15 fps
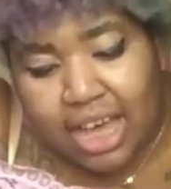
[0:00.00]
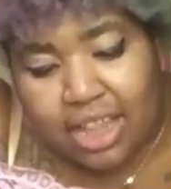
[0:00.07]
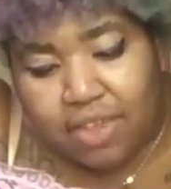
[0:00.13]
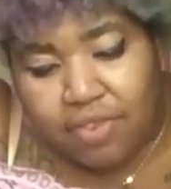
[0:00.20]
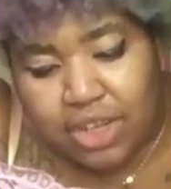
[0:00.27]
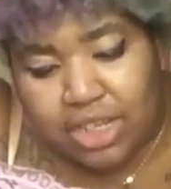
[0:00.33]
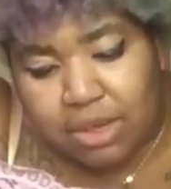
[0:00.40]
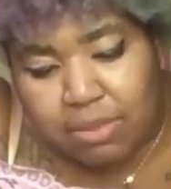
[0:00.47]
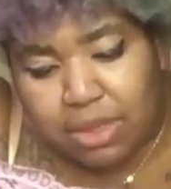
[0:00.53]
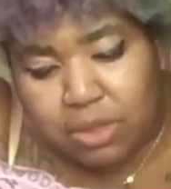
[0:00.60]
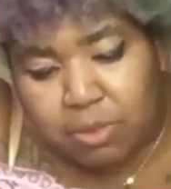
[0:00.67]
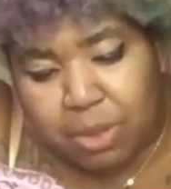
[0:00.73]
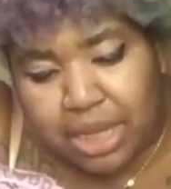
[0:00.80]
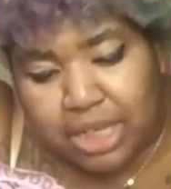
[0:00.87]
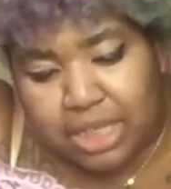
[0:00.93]
The victim
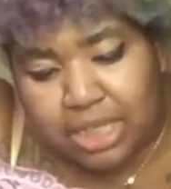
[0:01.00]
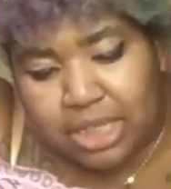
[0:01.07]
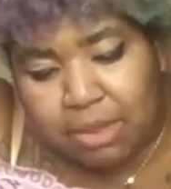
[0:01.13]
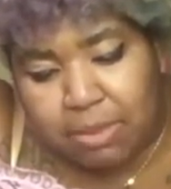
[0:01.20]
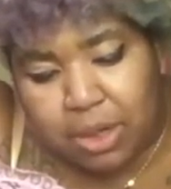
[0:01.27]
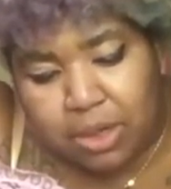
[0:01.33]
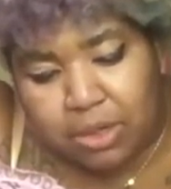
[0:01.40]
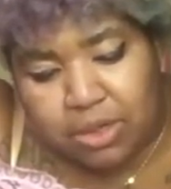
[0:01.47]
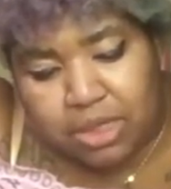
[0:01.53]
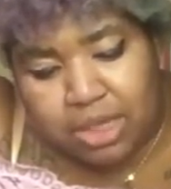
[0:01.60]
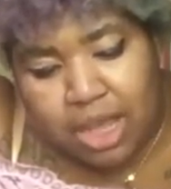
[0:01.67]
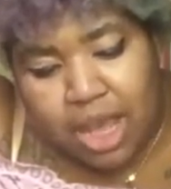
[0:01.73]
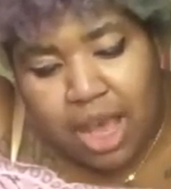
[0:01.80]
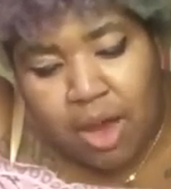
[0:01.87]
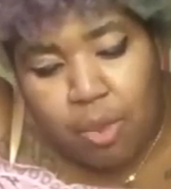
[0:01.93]
is Ben Timmons,
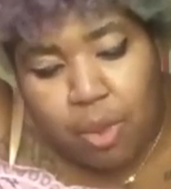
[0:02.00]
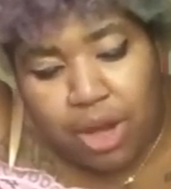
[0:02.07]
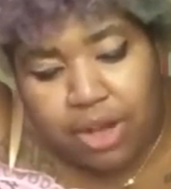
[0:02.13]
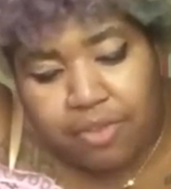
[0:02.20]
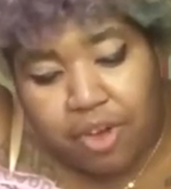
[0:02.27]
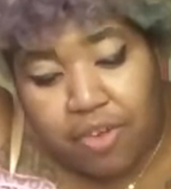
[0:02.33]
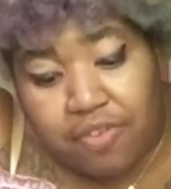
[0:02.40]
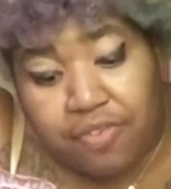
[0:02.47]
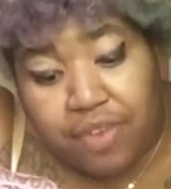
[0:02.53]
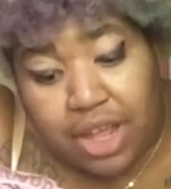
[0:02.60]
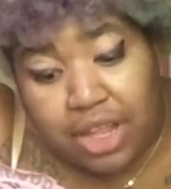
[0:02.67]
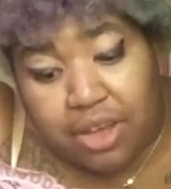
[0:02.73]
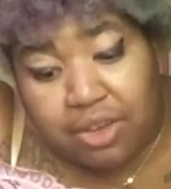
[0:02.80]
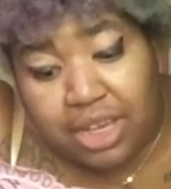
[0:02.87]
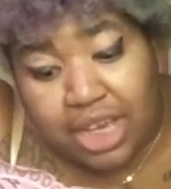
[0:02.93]
one of her
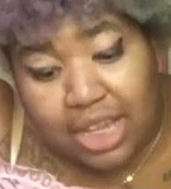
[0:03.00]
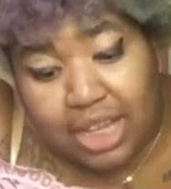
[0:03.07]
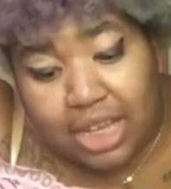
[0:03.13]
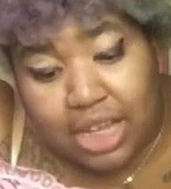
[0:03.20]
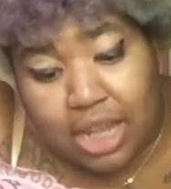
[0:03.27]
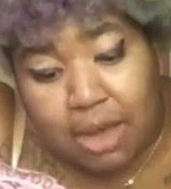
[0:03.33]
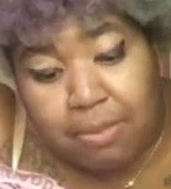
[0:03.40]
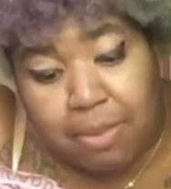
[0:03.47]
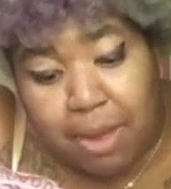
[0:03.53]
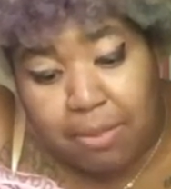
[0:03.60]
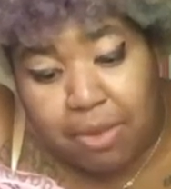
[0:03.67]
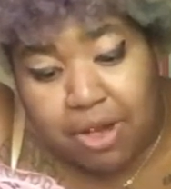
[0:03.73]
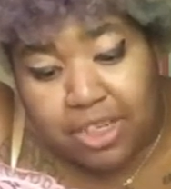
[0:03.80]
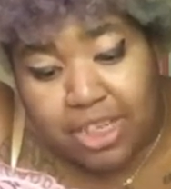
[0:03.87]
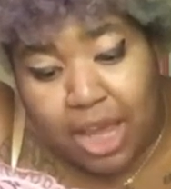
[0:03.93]
fellow Killing Club
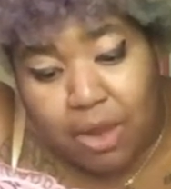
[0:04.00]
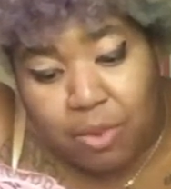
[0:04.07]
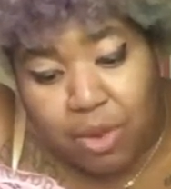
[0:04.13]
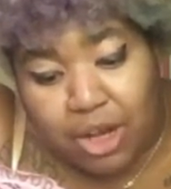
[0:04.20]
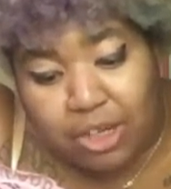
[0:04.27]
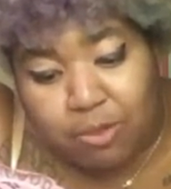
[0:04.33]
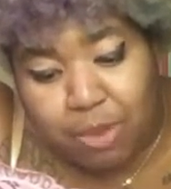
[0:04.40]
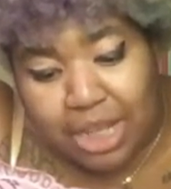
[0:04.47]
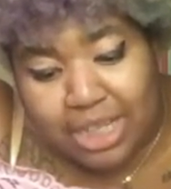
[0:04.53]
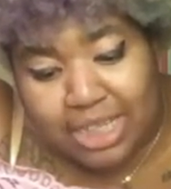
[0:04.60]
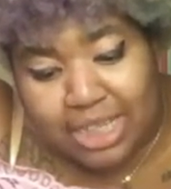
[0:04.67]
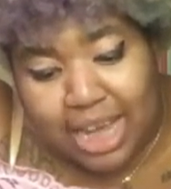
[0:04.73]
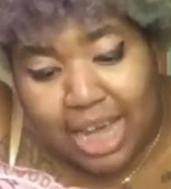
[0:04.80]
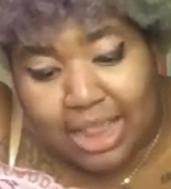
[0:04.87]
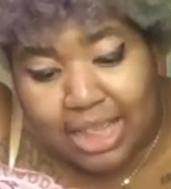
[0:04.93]
members, and worse,
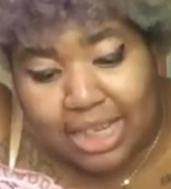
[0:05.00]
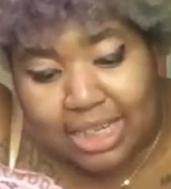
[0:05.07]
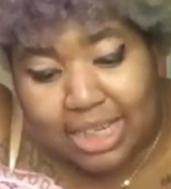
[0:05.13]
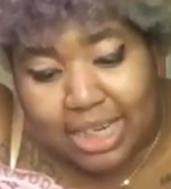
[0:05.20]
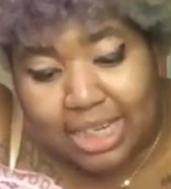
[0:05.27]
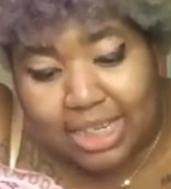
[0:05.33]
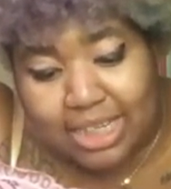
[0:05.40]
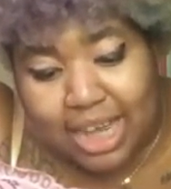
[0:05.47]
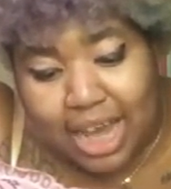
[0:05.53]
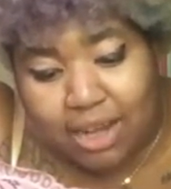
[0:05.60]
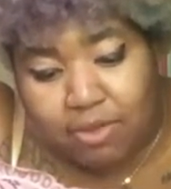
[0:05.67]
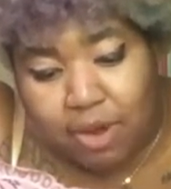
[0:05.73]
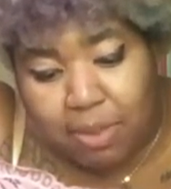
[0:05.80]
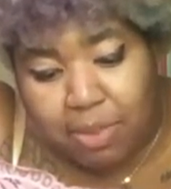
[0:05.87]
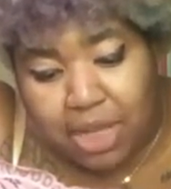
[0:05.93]
Ben's death is an
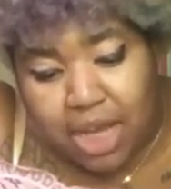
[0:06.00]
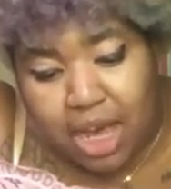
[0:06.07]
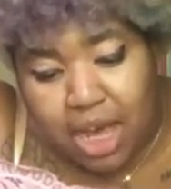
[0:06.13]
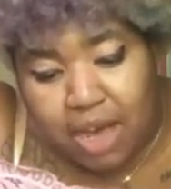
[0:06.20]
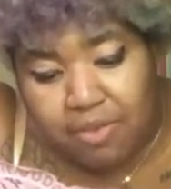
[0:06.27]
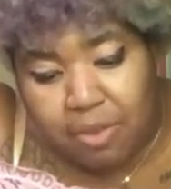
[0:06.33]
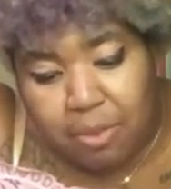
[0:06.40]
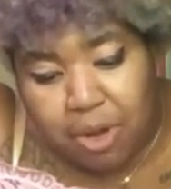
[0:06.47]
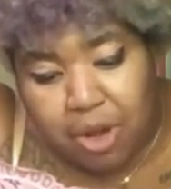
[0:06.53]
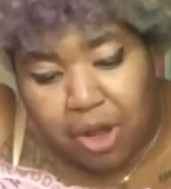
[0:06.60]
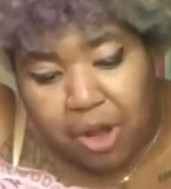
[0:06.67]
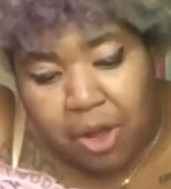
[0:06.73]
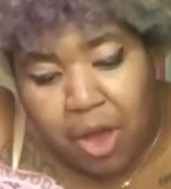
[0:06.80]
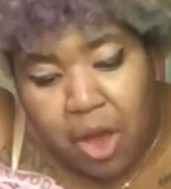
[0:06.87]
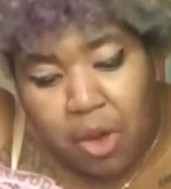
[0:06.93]
exact replica of a
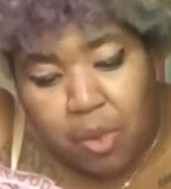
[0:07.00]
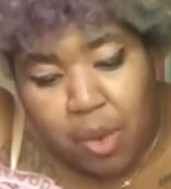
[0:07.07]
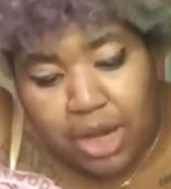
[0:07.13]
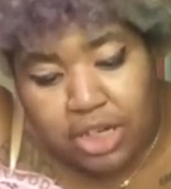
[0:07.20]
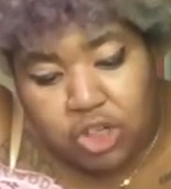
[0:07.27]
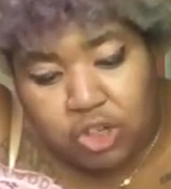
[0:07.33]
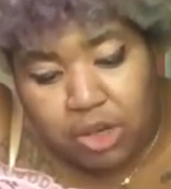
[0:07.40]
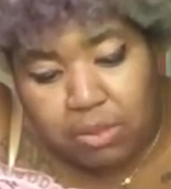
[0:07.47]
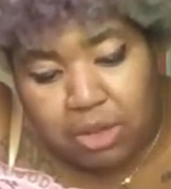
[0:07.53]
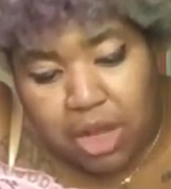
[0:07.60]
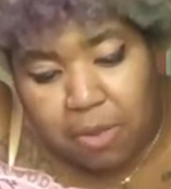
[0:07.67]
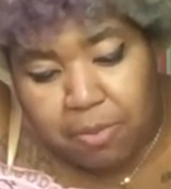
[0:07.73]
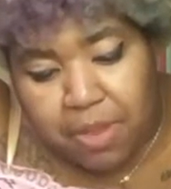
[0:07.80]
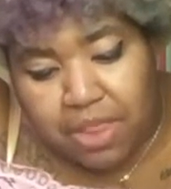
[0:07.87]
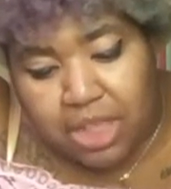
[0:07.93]
murder once dreamed
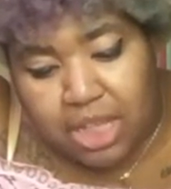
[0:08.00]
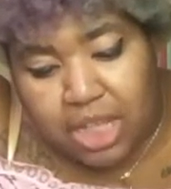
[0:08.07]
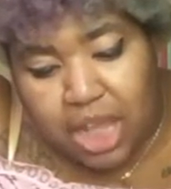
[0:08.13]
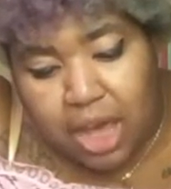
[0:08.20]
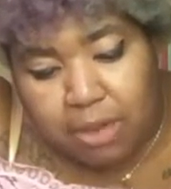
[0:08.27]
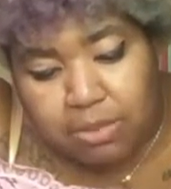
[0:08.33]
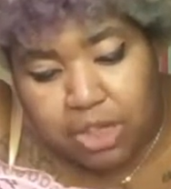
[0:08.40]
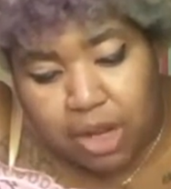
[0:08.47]
up in the club.